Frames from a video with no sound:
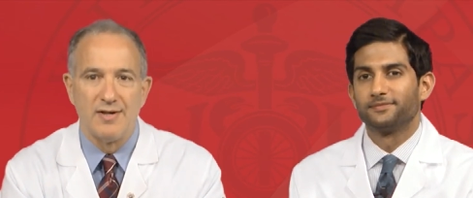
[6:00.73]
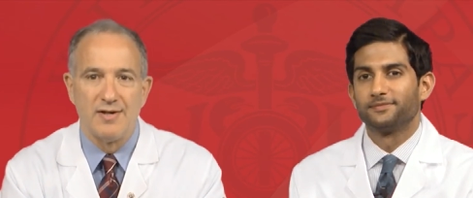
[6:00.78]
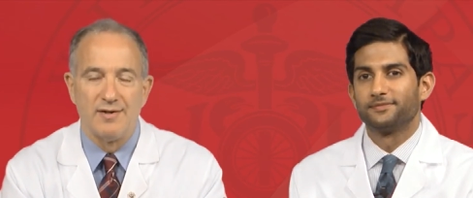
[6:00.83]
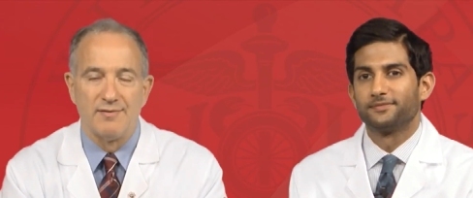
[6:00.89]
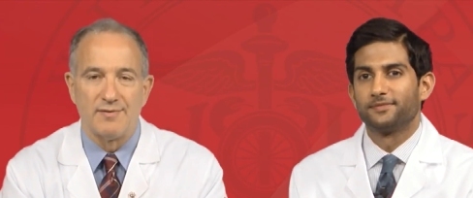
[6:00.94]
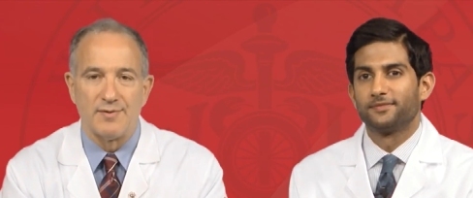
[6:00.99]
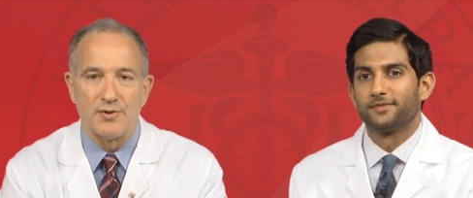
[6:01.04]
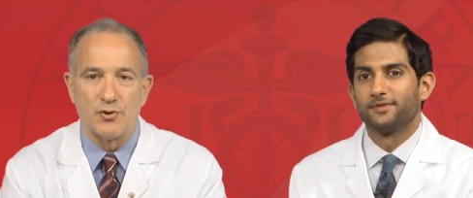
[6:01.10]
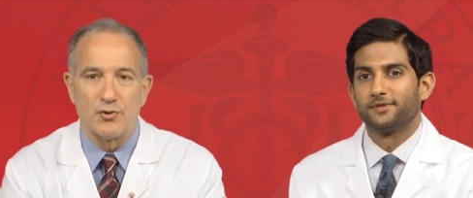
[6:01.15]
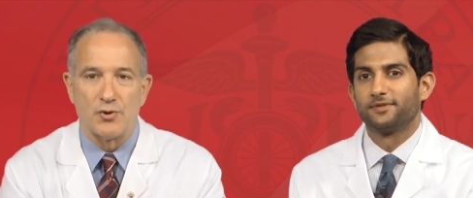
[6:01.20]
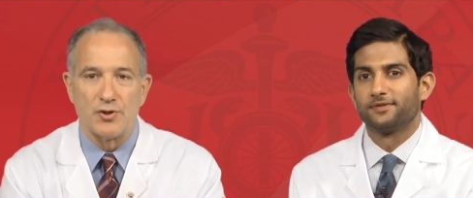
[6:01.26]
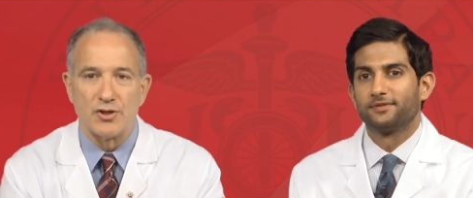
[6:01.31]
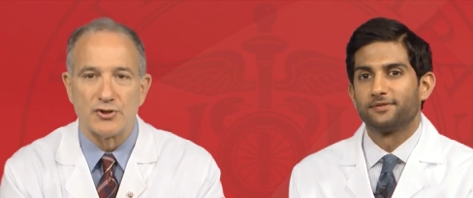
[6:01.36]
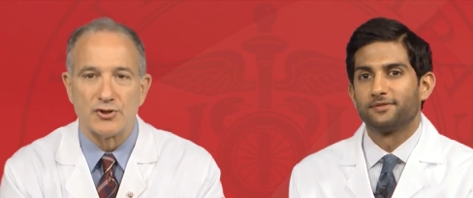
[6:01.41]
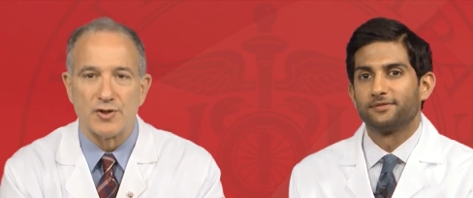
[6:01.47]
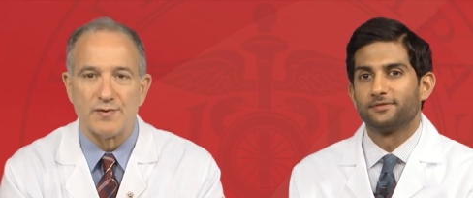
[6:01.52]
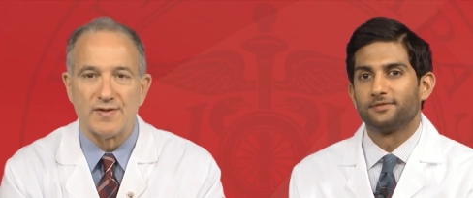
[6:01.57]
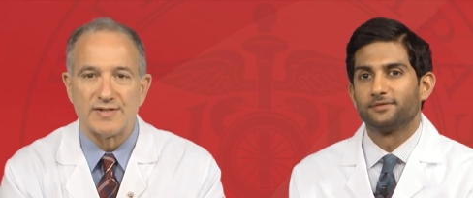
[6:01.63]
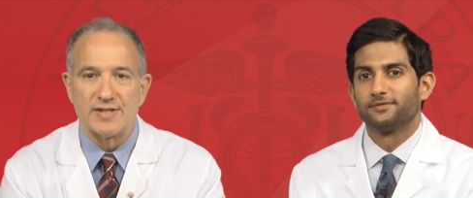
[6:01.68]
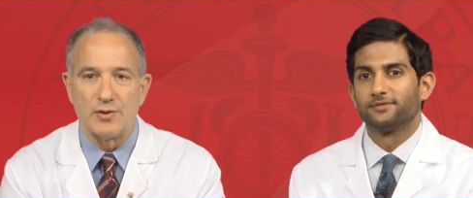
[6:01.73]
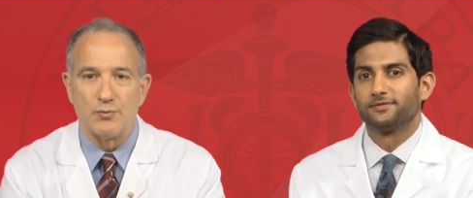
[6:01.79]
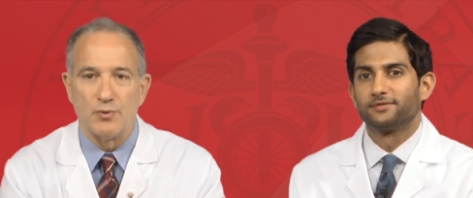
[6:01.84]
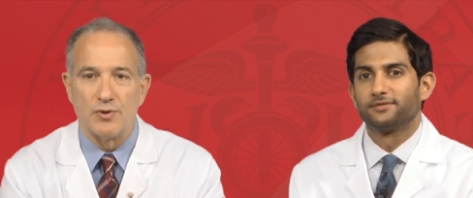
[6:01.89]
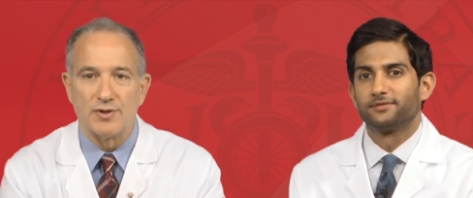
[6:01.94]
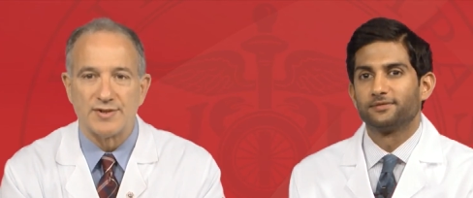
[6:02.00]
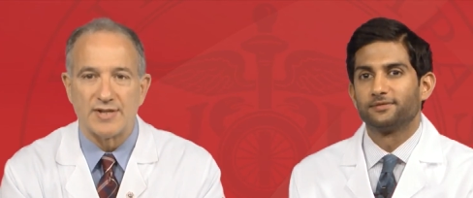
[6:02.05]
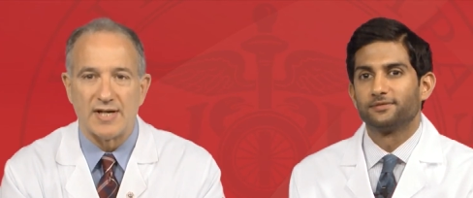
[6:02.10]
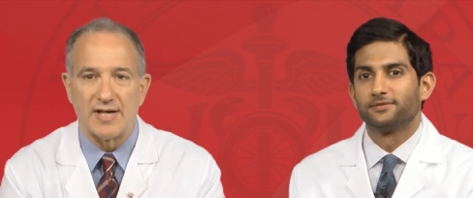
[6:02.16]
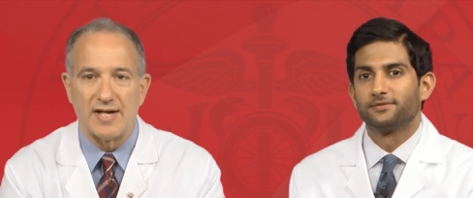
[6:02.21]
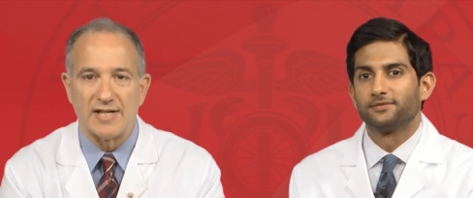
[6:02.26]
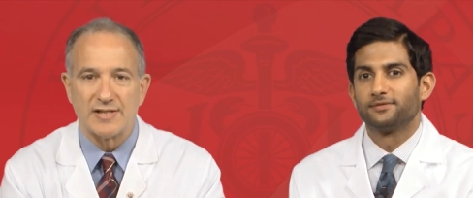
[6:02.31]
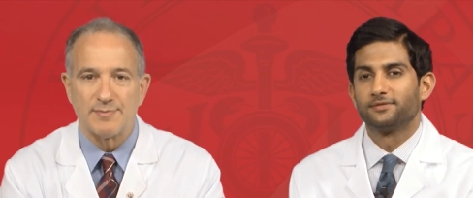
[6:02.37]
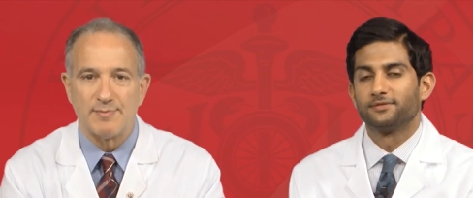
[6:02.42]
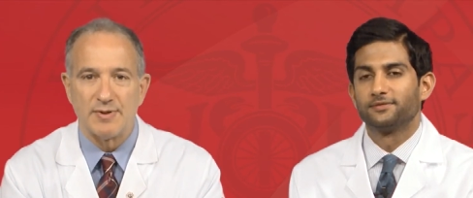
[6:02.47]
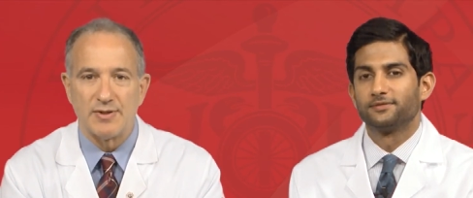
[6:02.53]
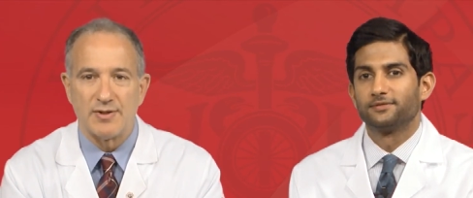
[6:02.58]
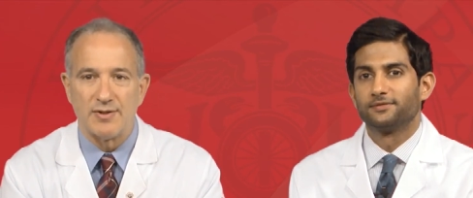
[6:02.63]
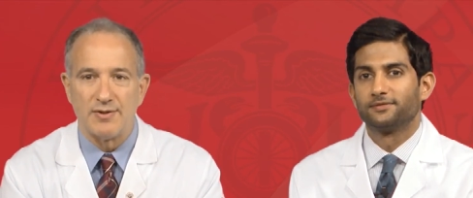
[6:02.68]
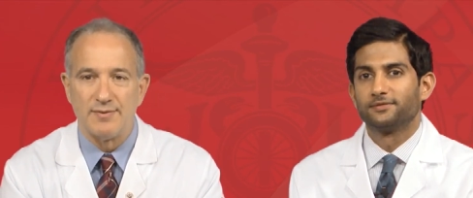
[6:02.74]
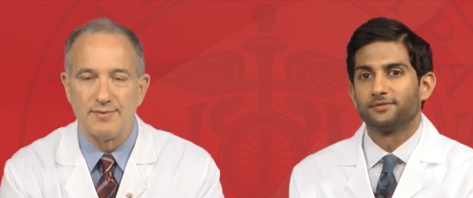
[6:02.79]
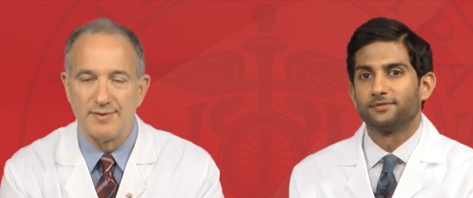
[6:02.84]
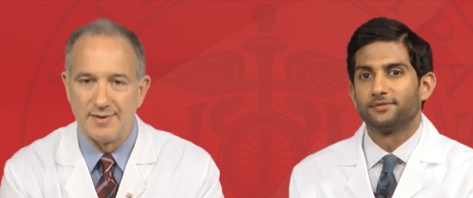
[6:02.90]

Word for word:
Speaker 1: From the Cornea Service at Wills Eye Hospital,